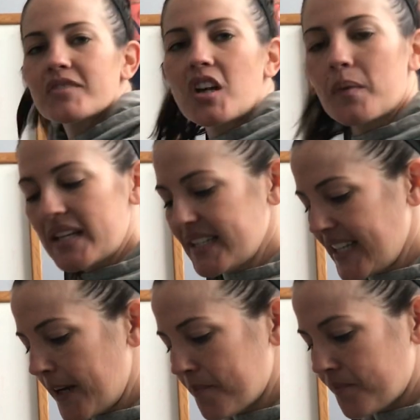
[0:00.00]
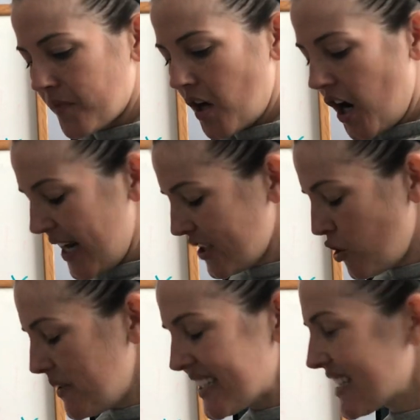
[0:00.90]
So easy. All right, let's do Miss